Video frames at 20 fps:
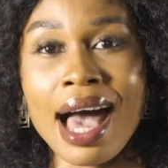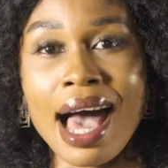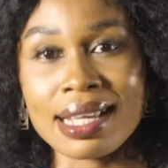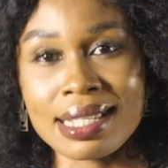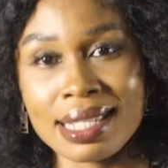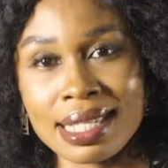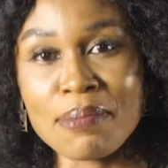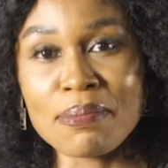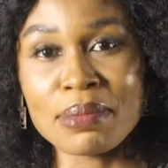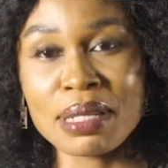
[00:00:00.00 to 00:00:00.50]

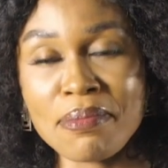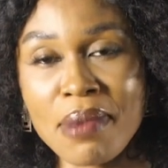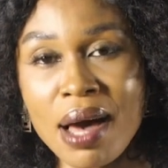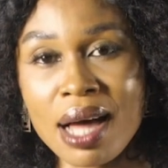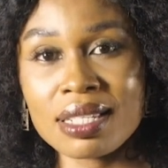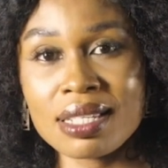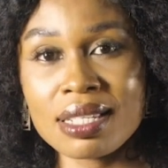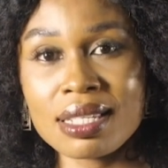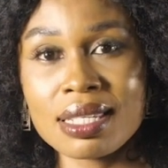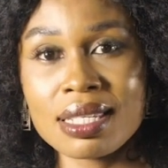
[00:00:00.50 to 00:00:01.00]
assembly
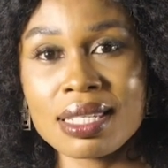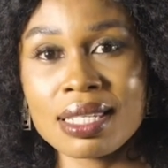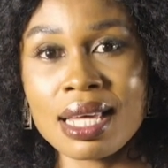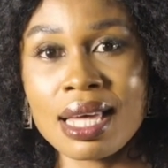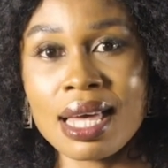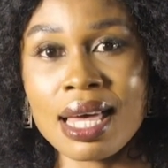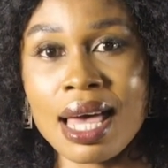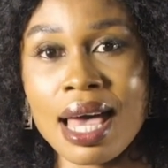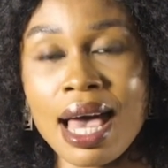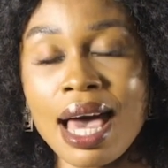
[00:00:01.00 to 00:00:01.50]

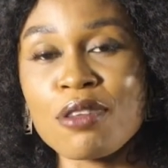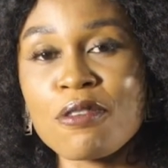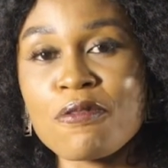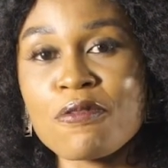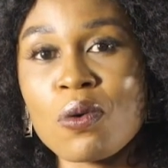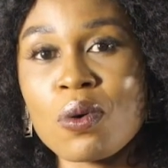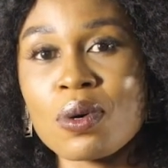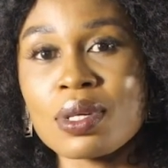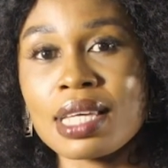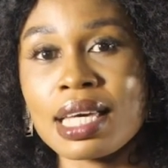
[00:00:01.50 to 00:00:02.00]
matters and, of
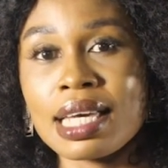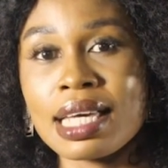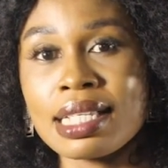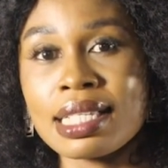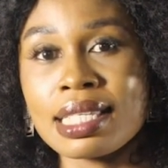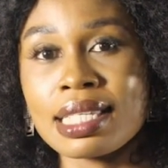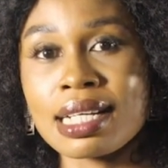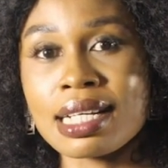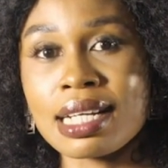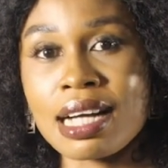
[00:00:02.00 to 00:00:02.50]
course,
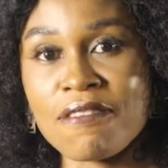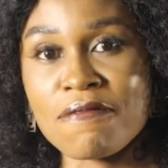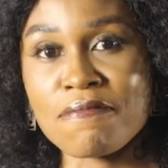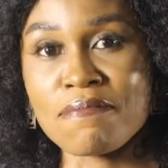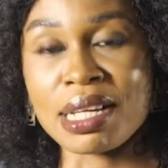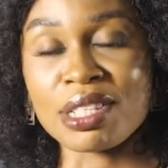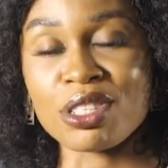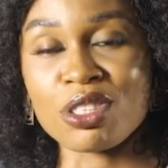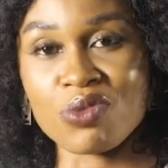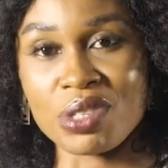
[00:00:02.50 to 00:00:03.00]

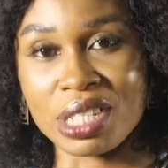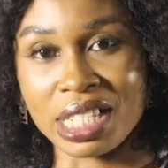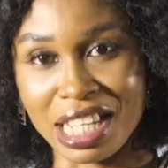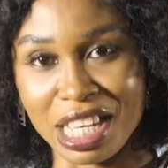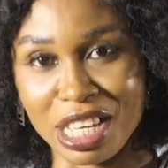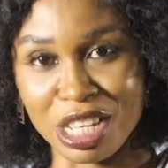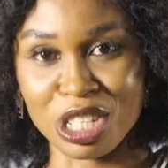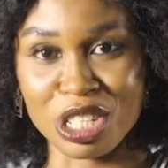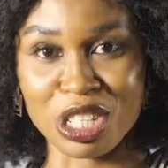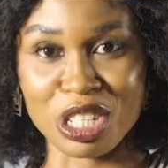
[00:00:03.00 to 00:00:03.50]
intergovernment
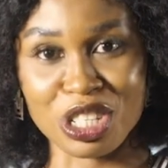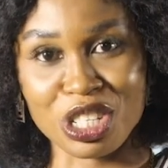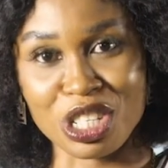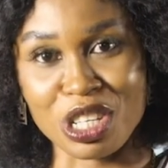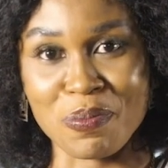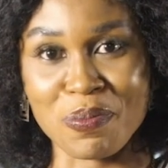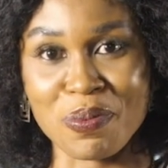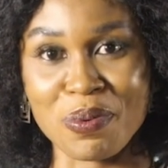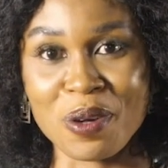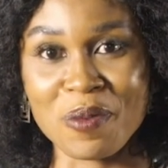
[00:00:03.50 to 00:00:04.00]

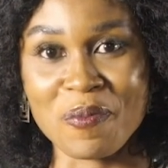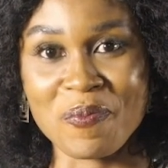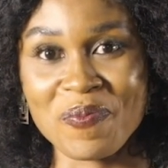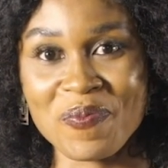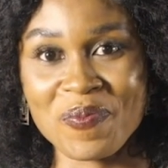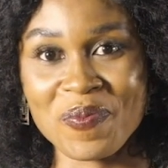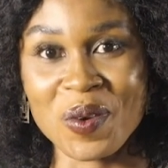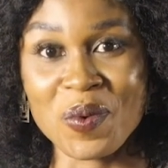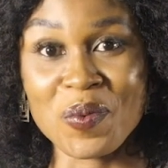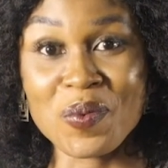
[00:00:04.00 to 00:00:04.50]
relationship.
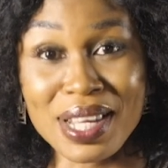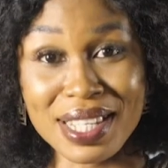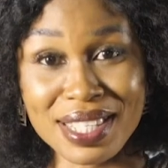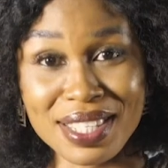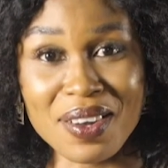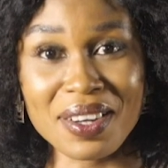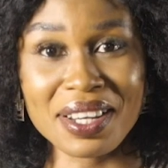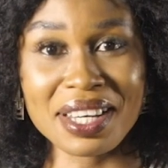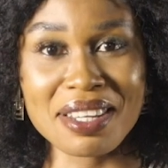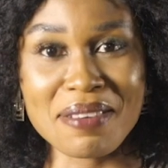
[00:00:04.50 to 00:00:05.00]
We're
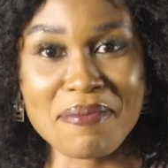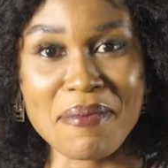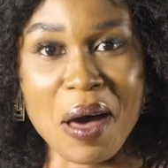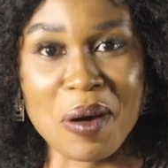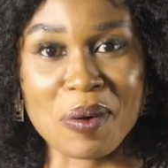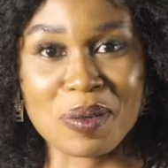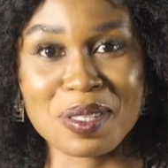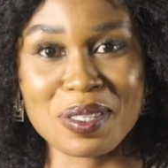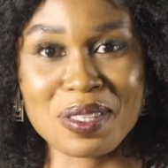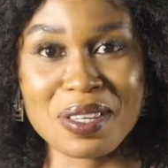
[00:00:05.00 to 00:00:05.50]
talking
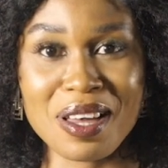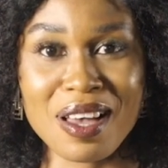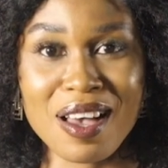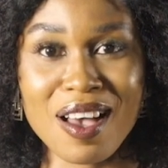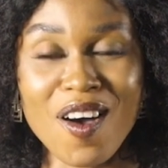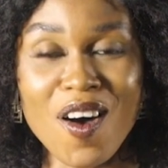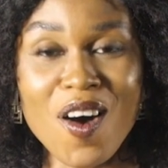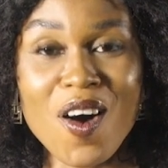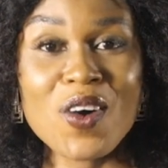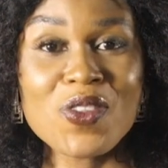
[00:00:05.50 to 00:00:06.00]
about
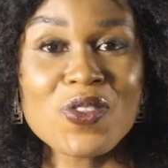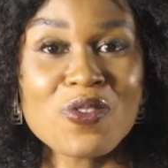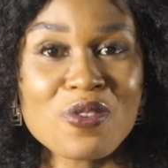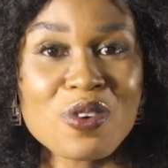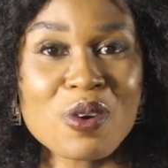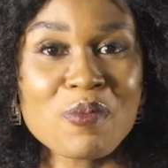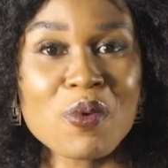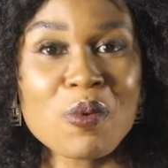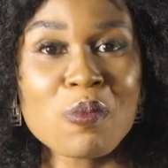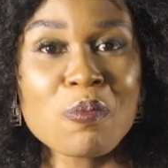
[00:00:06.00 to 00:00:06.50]

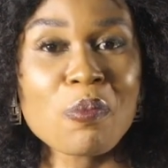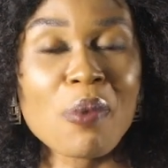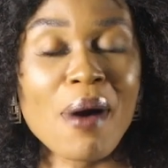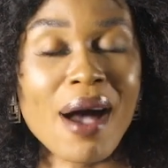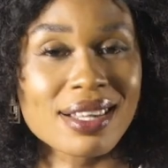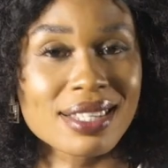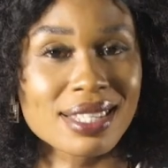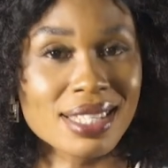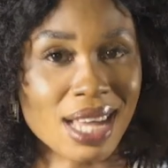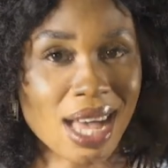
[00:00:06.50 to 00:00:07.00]
Honorable
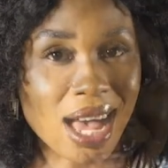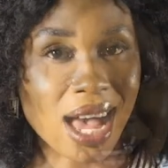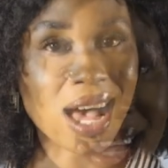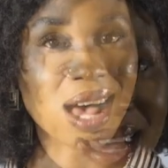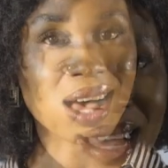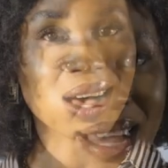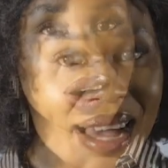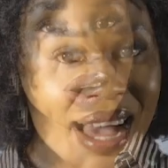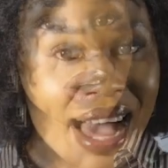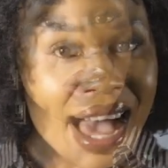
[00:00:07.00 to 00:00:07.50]

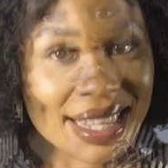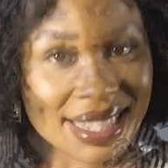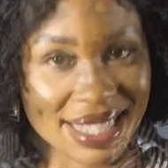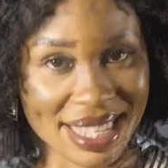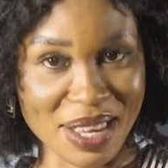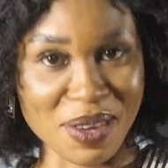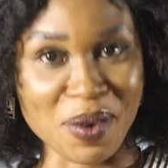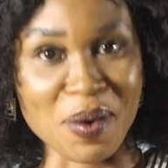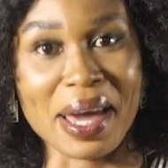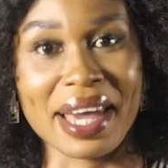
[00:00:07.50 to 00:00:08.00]
Pascal
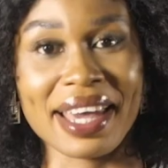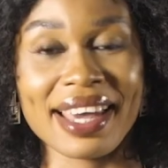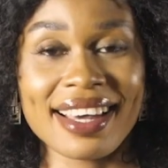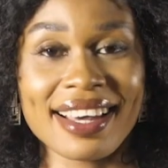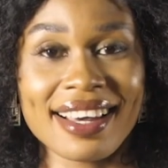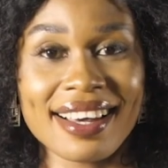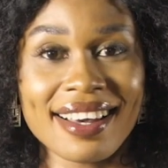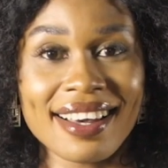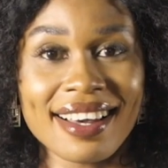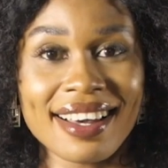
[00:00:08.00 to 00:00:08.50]
Adigwe.
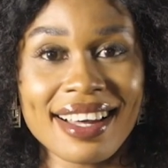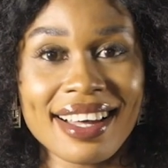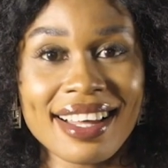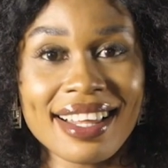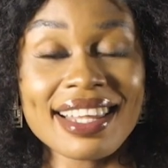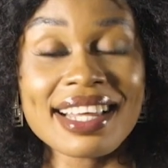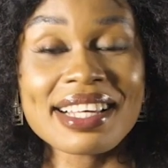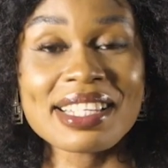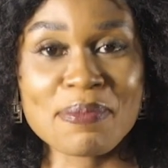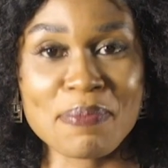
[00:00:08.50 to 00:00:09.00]

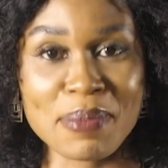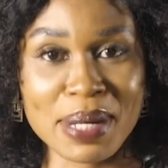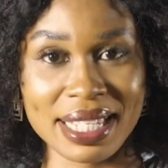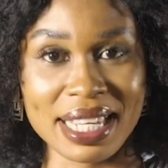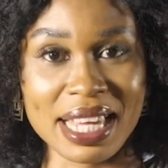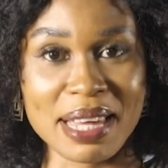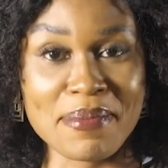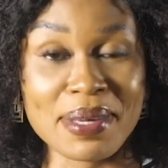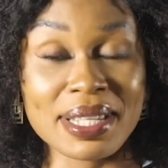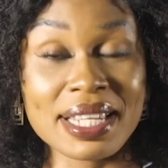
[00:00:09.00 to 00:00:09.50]
Let's meet
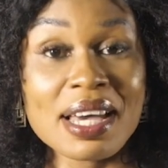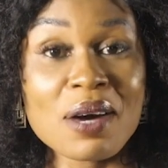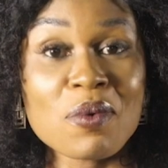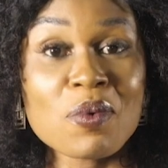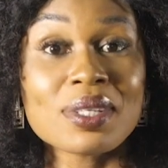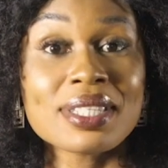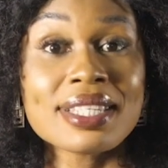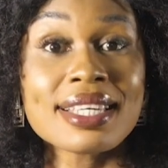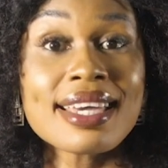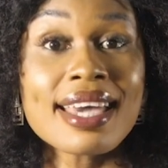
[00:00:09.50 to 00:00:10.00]
him and hear
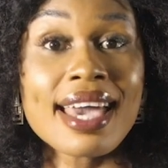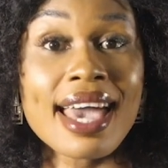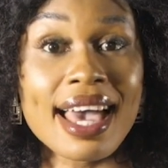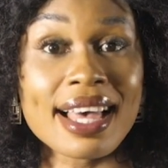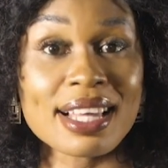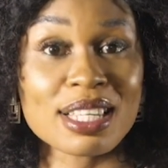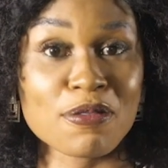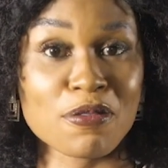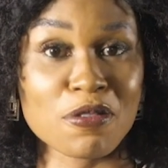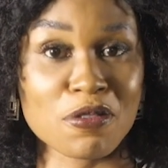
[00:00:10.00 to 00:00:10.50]
what he
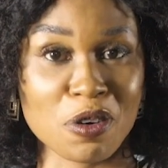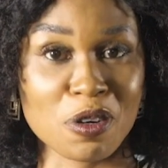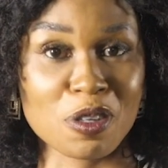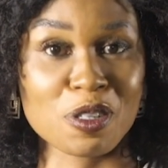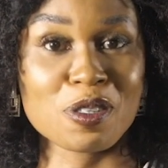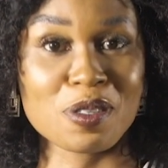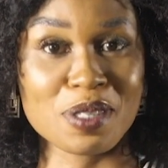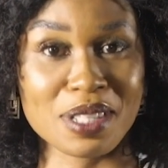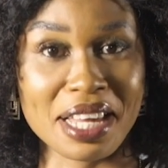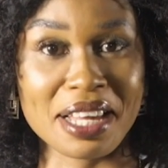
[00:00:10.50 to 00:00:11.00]
has for us
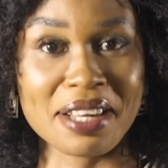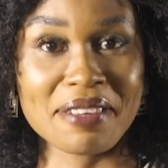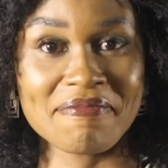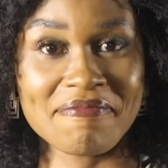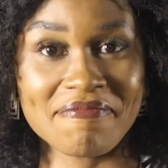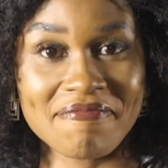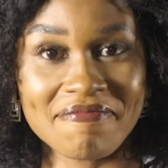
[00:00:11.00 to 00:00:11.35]
today.